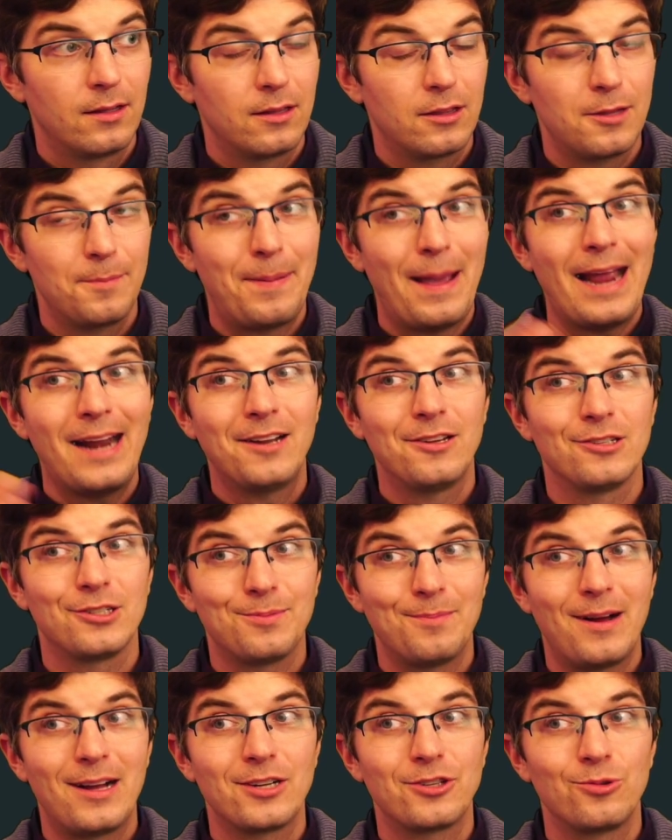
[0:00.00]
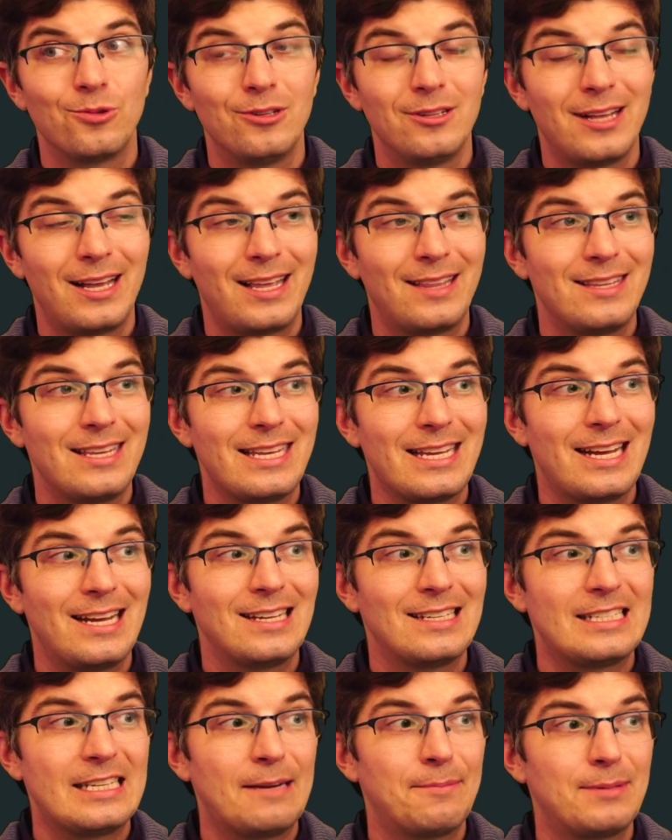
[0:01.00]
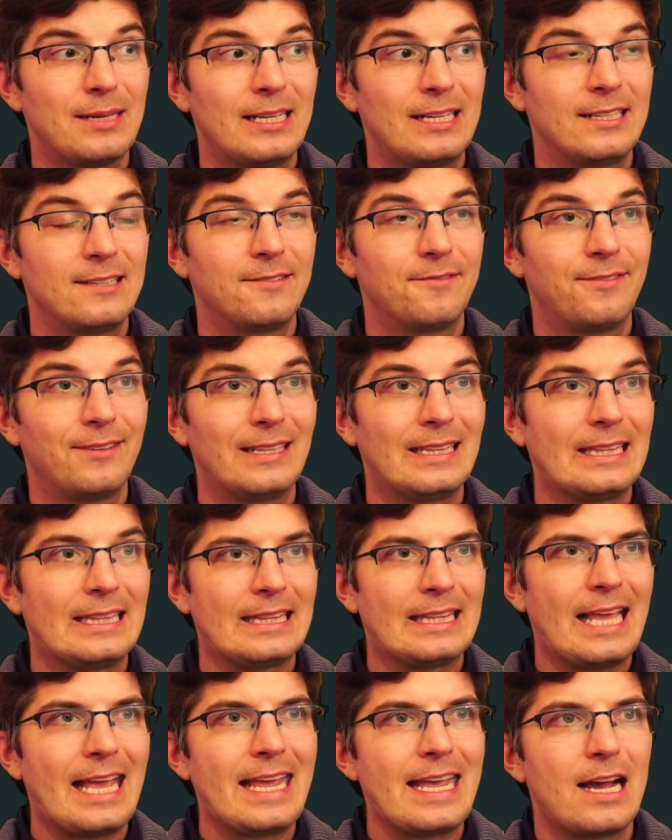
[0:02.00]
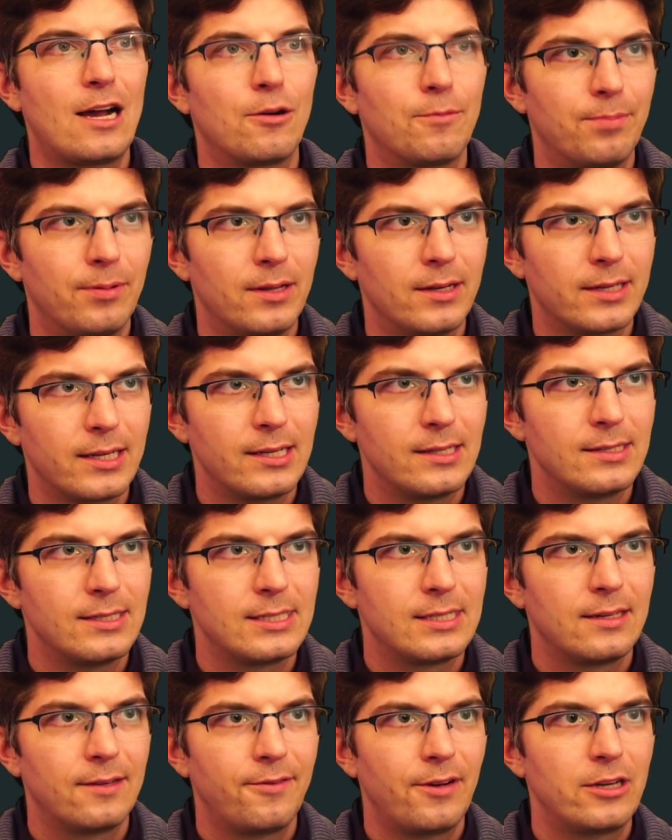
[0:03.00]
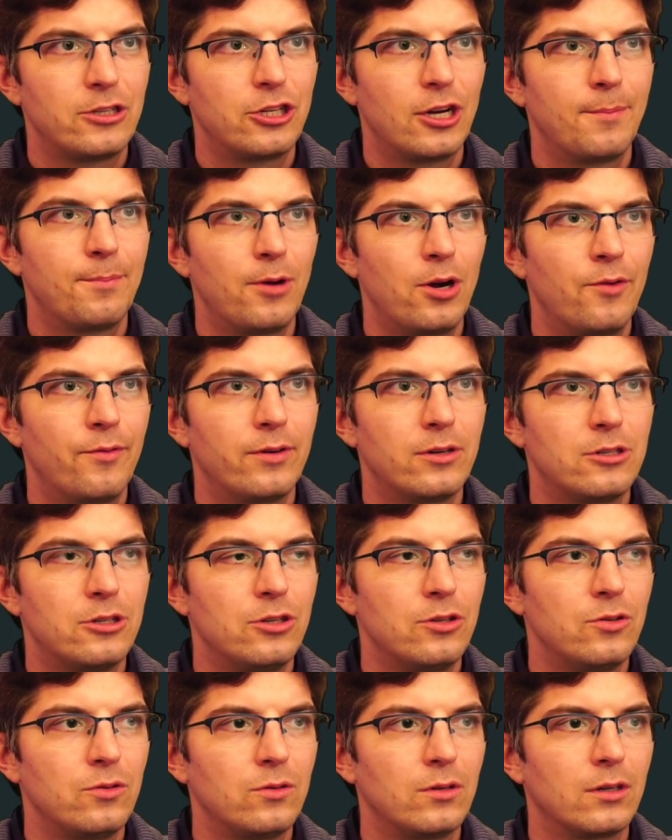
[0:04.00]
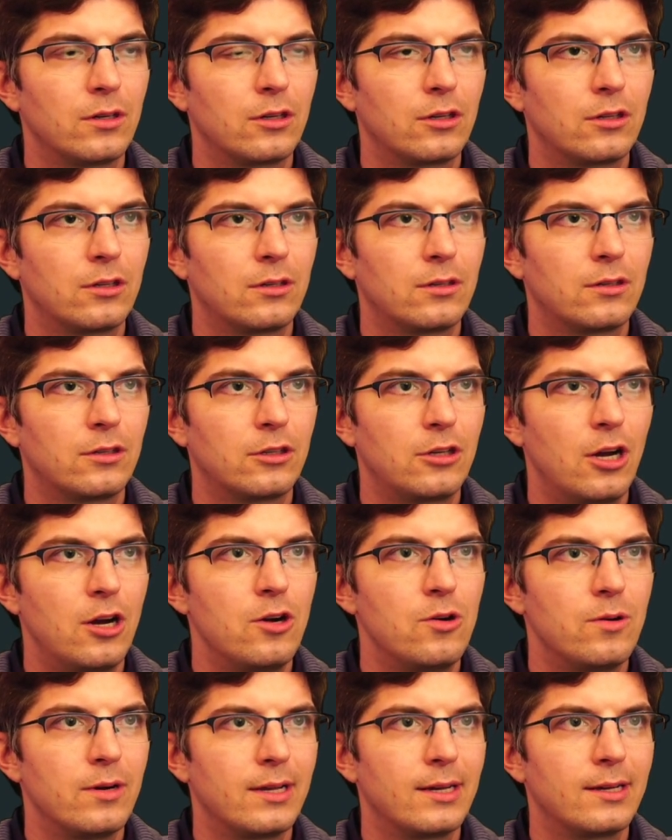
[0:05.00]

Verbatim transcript: the panels module and the concept of layout plugins. If I jump over to code